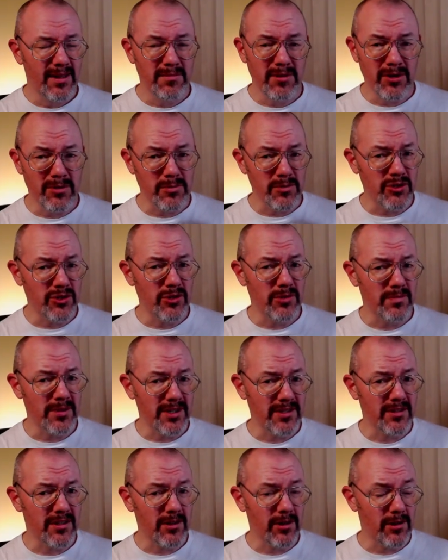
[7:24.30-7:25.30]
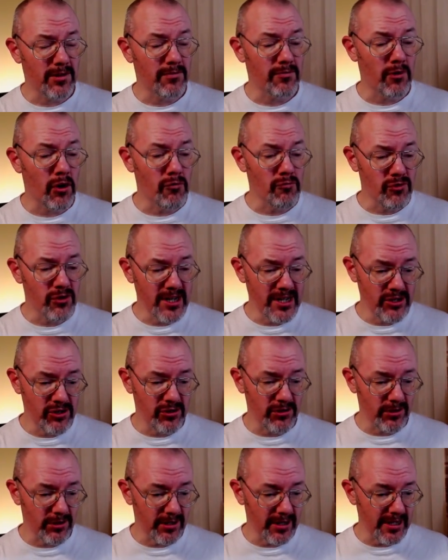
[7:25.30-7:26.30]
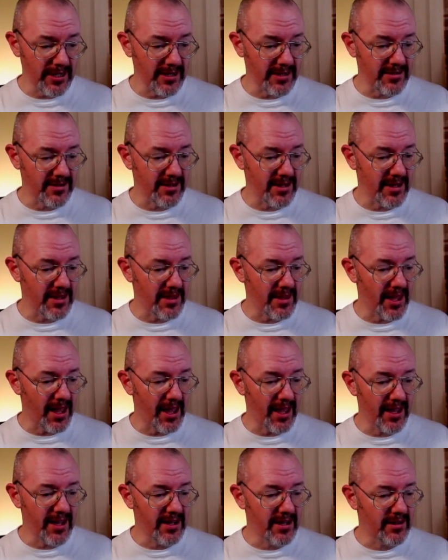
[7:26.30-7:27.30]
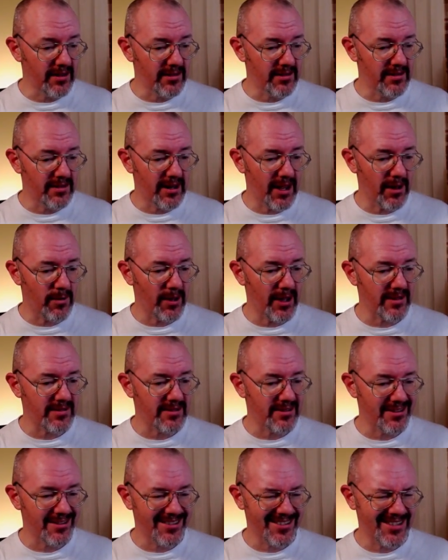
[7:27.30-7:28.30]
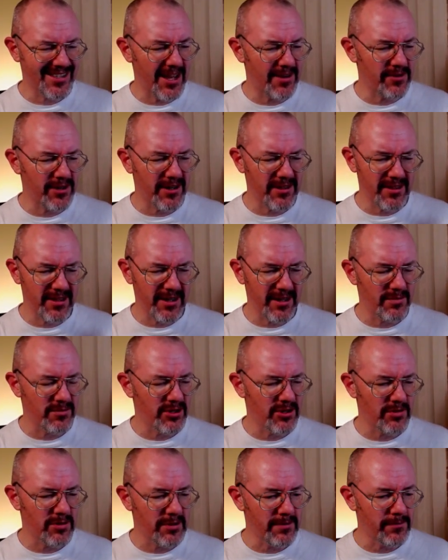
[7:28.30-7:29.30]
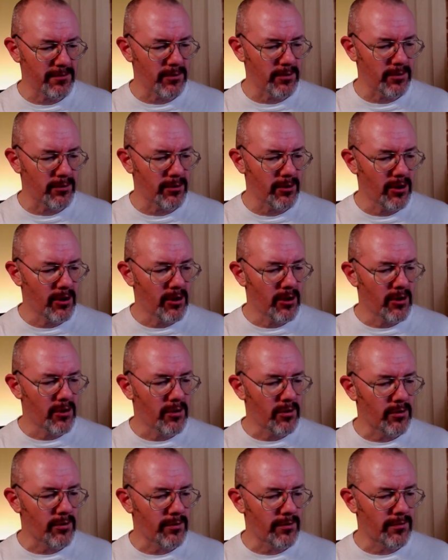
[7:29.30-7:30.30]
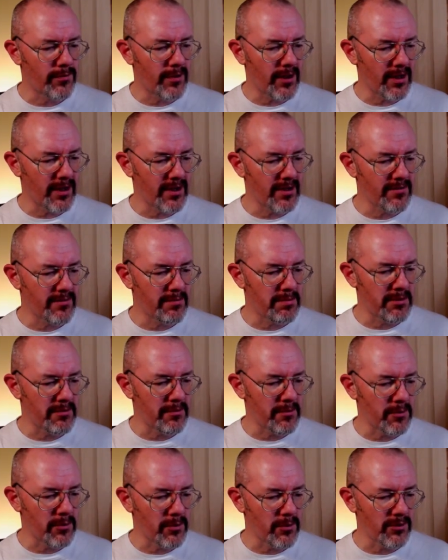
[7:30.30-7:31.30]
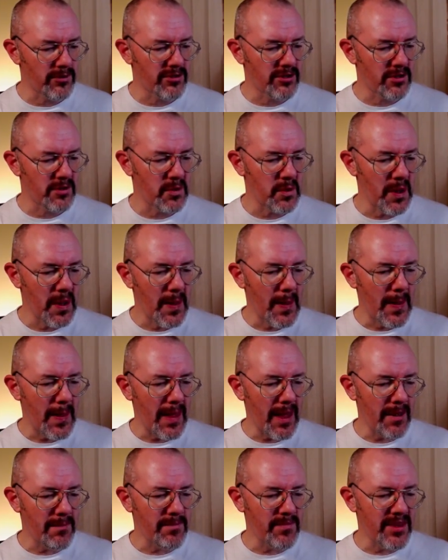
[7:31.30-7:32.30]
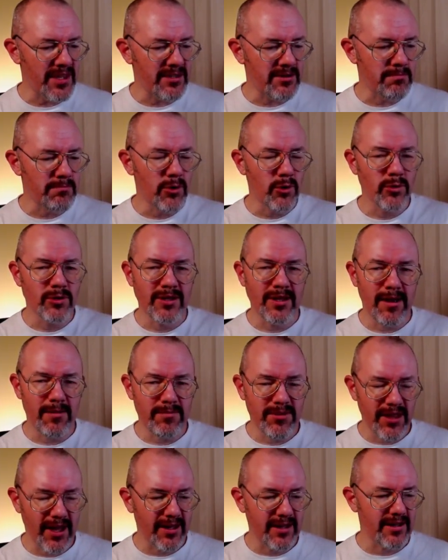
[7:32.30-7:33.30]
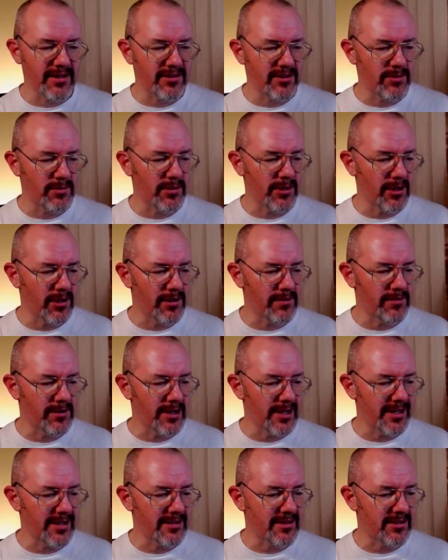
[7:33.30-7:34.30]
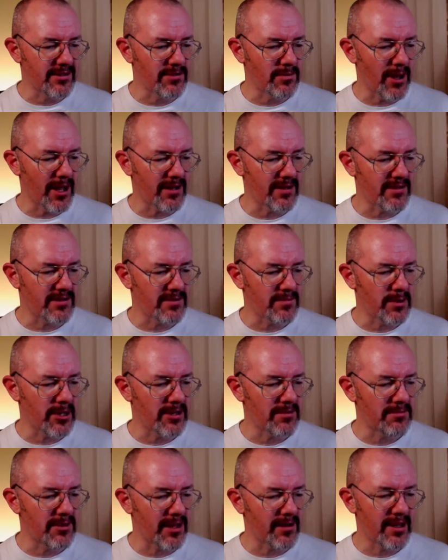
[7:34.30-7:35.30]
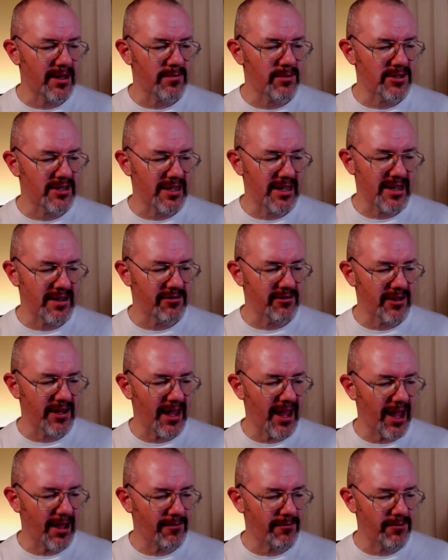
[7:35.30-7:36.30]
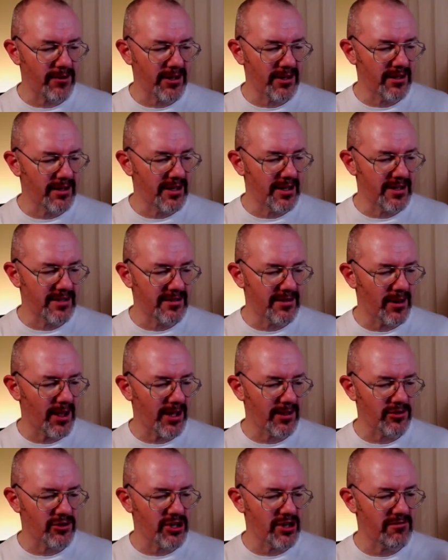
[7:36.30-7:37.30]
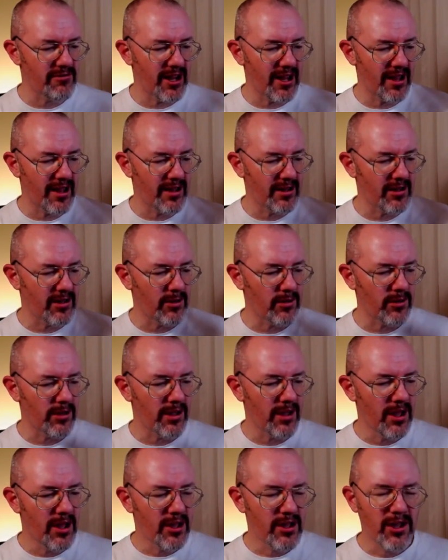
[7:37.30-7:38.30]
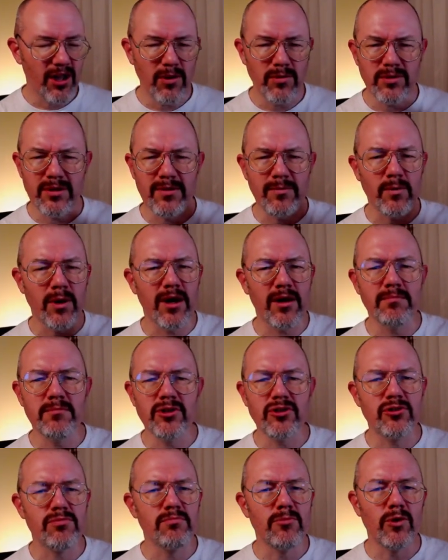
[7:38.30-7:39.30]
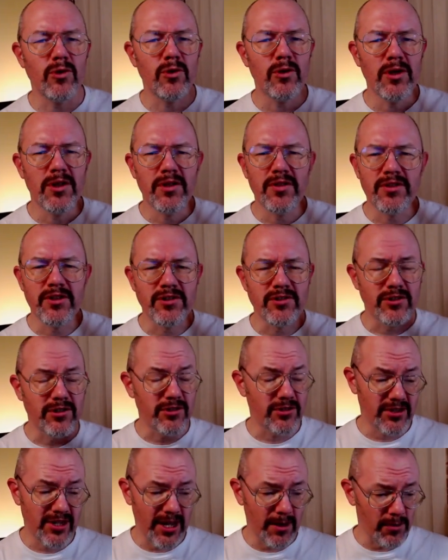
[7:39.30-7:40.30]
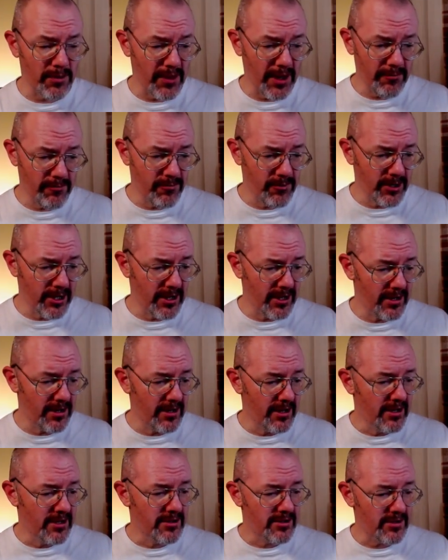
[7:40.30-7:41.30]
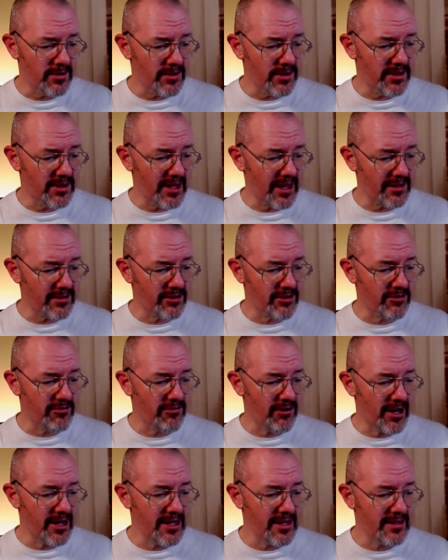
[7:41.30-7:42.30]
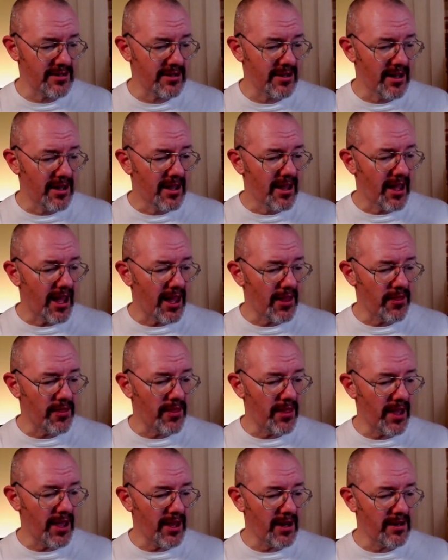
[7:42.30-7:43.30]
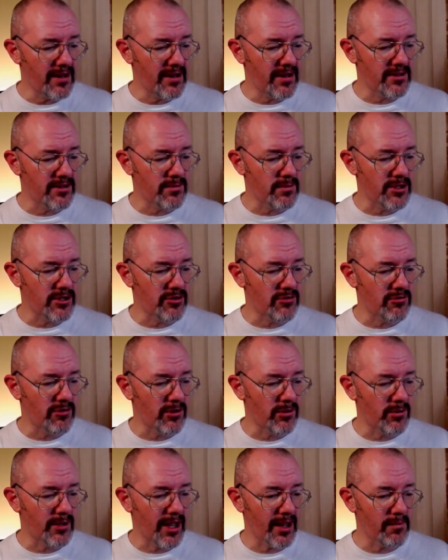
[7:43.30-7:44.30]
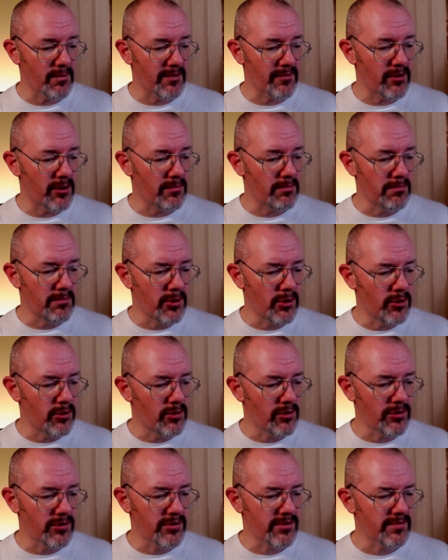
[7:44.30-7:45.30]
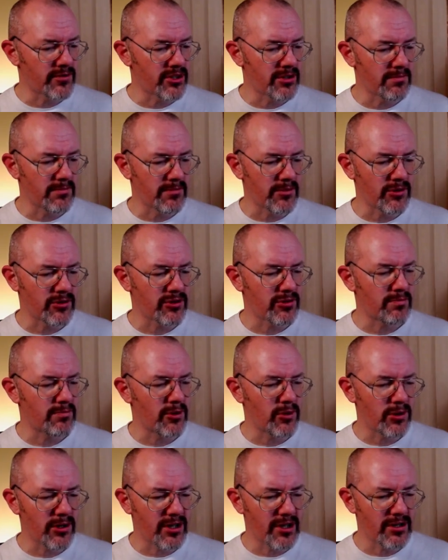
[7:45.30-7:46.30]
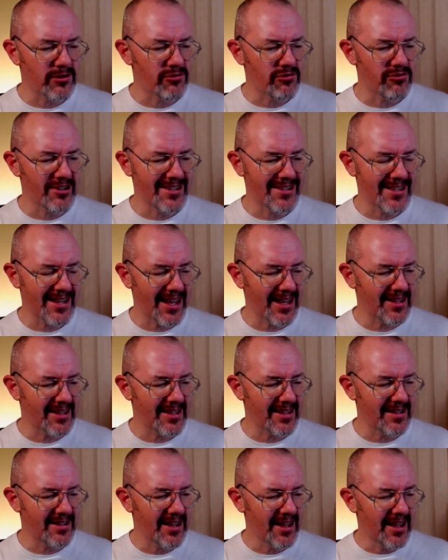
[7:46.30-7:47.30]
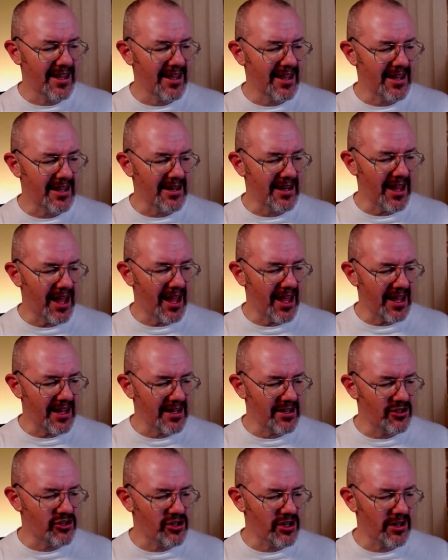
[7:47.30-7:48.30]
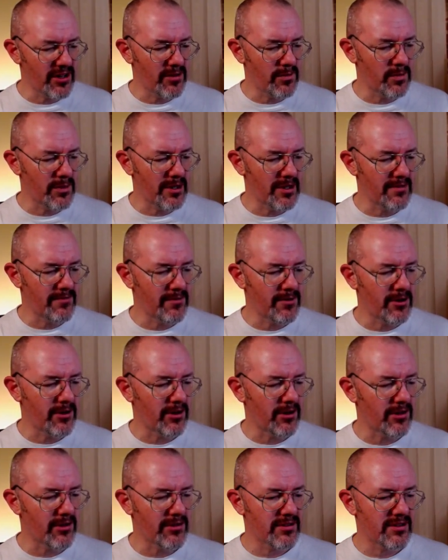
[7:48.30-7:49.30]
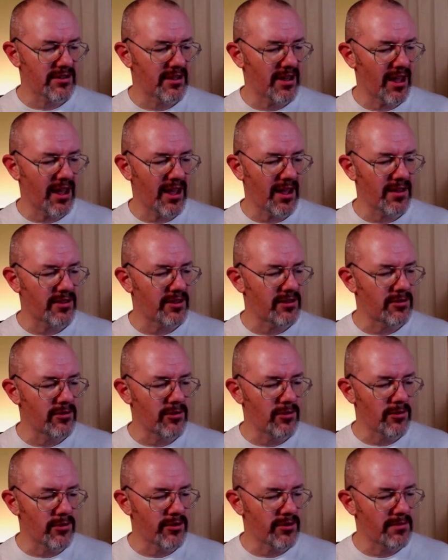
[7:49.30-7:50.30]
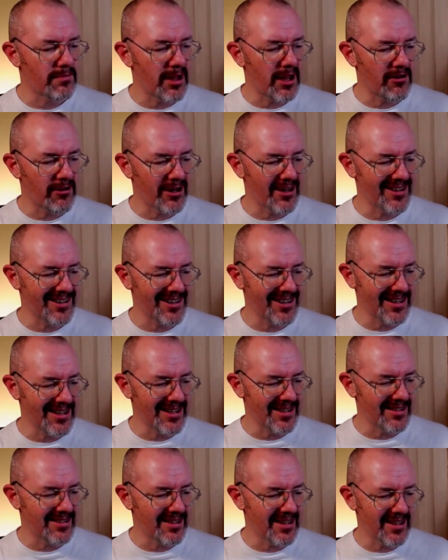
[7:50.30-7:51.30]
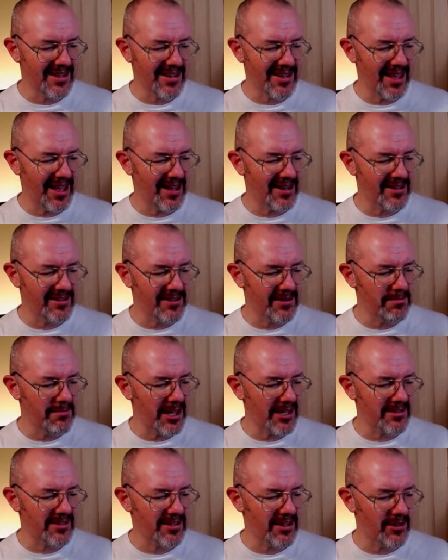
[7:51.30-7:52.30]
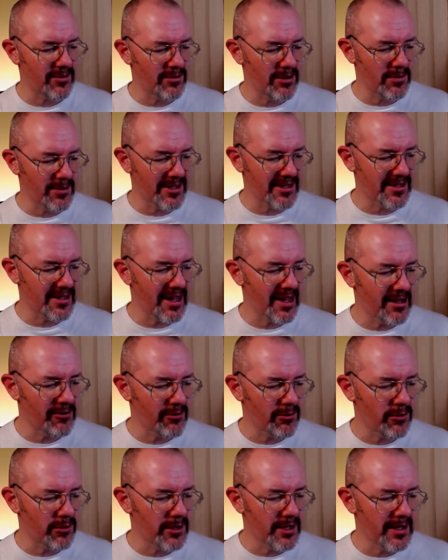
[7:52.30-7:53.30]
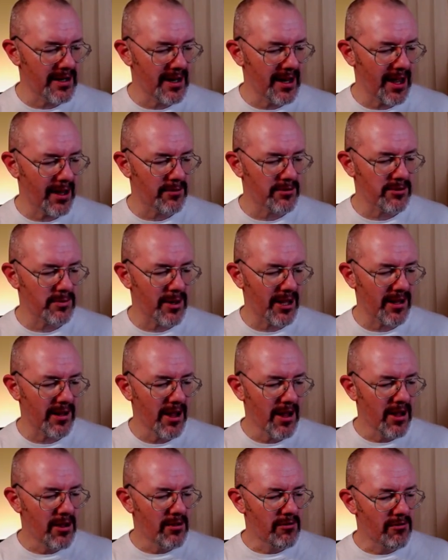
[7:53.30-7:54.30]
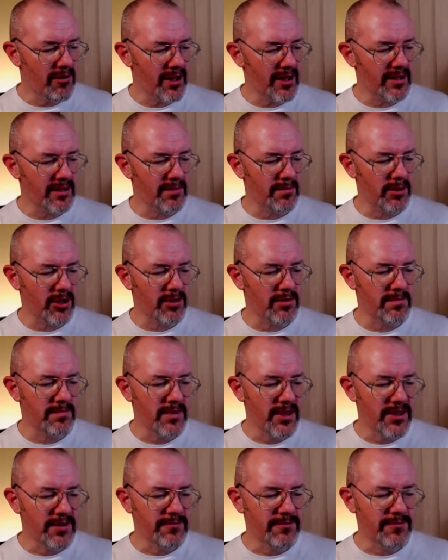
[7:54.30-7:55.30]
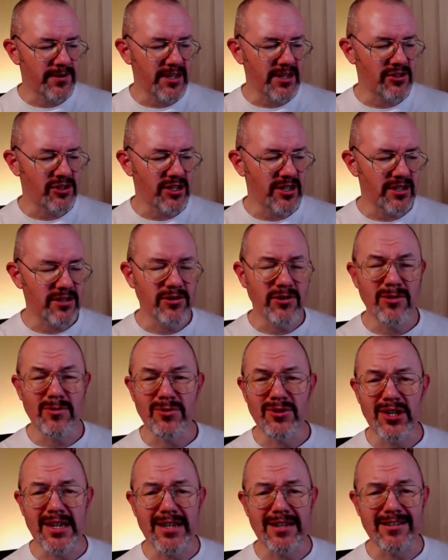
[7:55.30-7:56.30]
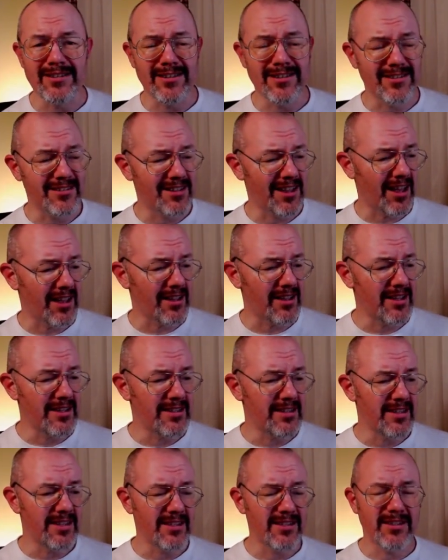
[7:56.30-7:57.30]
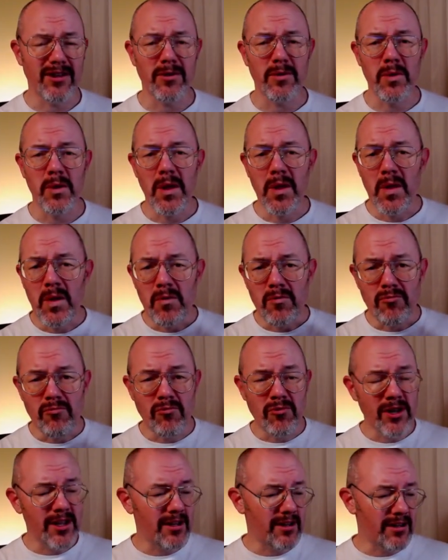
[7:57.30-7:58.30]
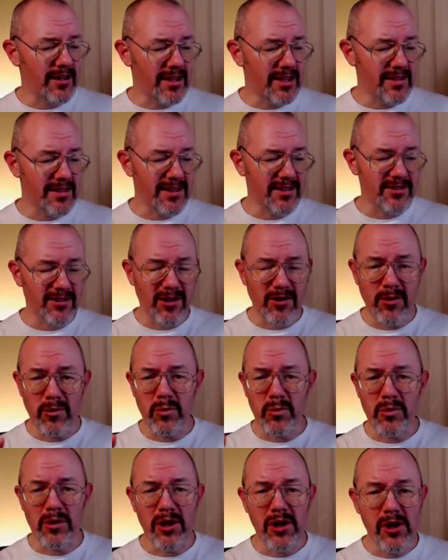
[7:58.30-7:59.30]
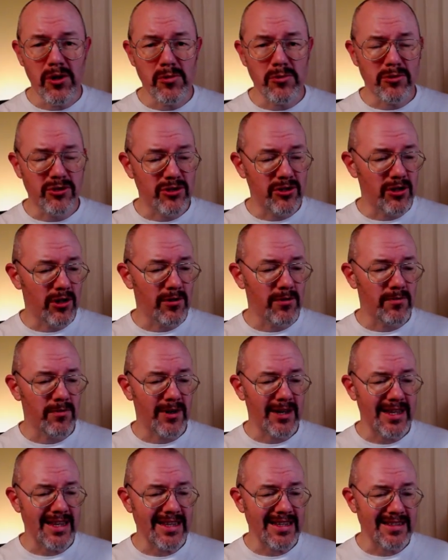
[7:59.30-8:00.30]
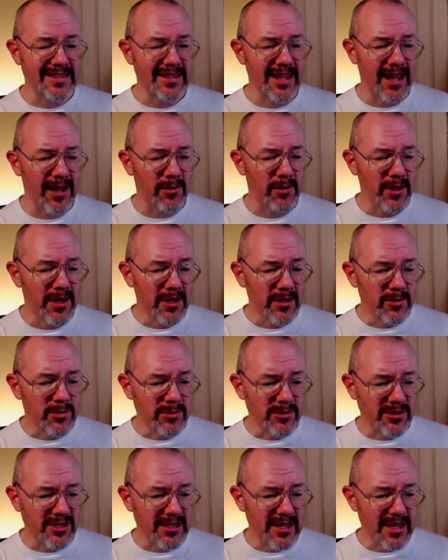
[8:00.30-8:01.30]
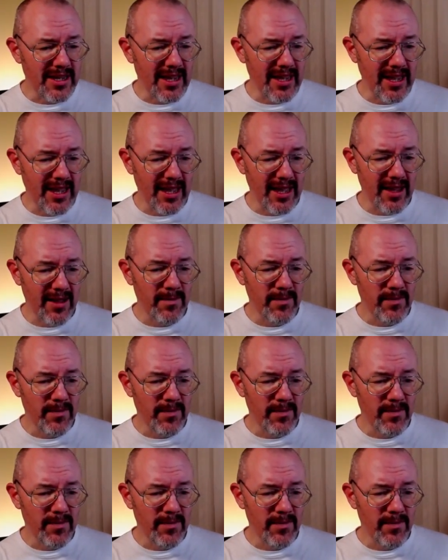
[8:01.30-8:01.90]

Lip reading: going to assume there's a lot of regional leagues in there. England now has 7. I think it was only 4 or 5 before. So there's more depth added to a lot of leagues as well. As we come down here, we see here are the African leagues. So Algeria, Angola, Cote d'Ivoire, much more than just South Africa. So that's great. And then as we scroll down, we've got some more smaller countries added. In Asia, we've got the North American leagues here. Canada, Mexico, USA are all in now as well. Right at the bottom, Fiji, New Zealand, and Tahiti. So really, there's a whole host of leagues now. We'll see here